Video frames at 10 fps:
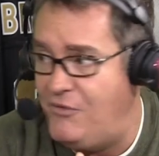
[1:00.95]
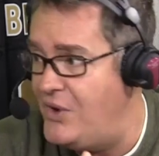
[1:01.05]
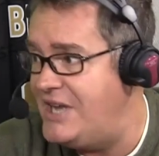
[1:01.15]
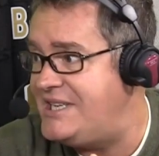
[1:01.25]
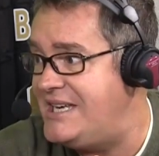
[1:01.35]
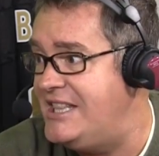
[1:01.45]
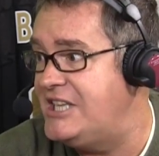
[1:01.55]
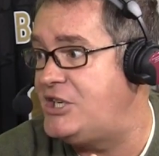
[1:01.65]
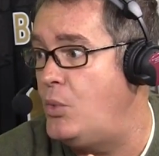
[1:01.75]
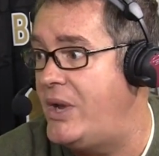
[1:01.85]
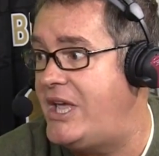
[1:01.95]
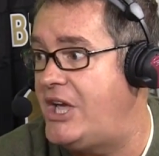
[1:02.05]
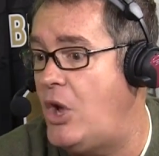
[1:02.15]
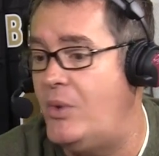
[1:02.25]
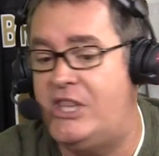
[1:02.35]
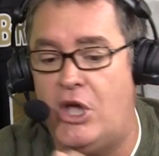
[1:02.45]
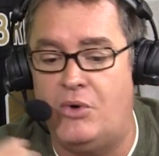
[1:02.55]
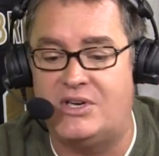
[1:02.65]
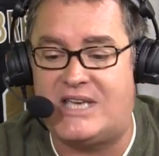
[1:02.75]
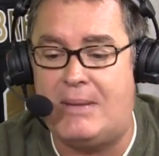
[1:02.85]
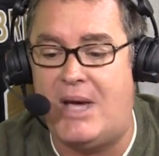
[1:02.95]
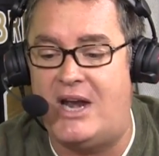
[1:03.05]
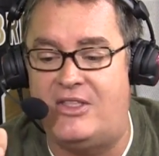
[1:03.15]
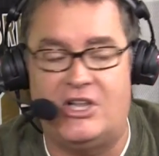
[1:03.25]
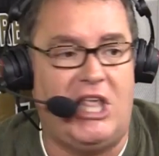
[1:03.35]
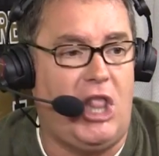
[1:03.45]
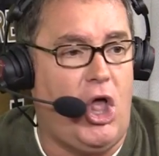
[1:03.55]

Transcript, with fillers: If we had seen this a week ago when the owners came out of their little